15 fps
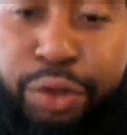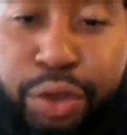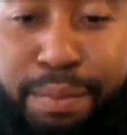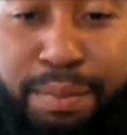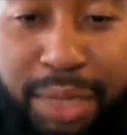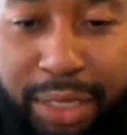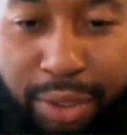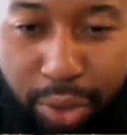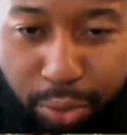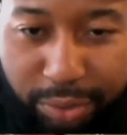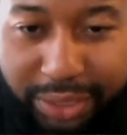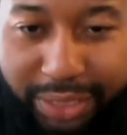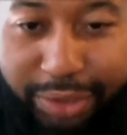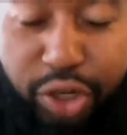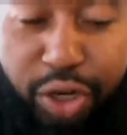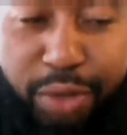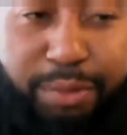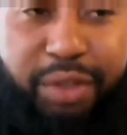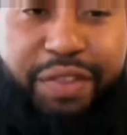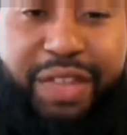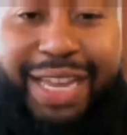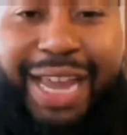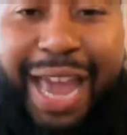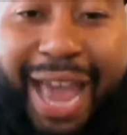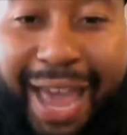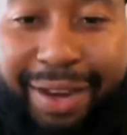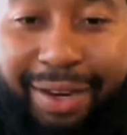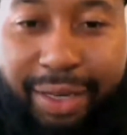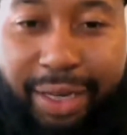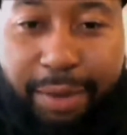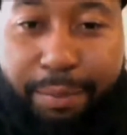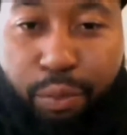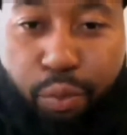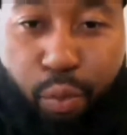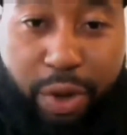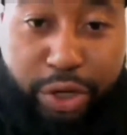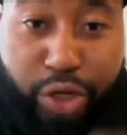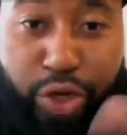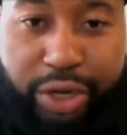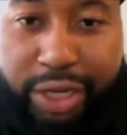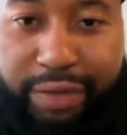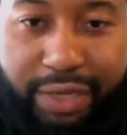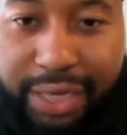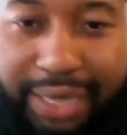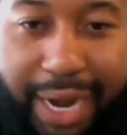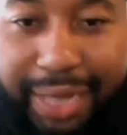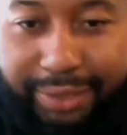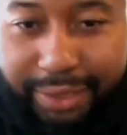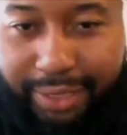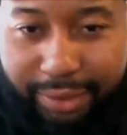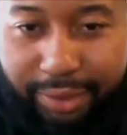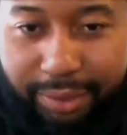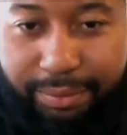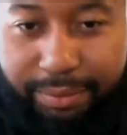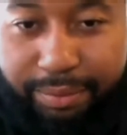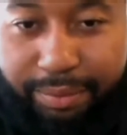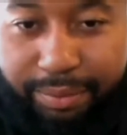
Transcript: They're the Migos in terms of they ad-lib when you're giving content.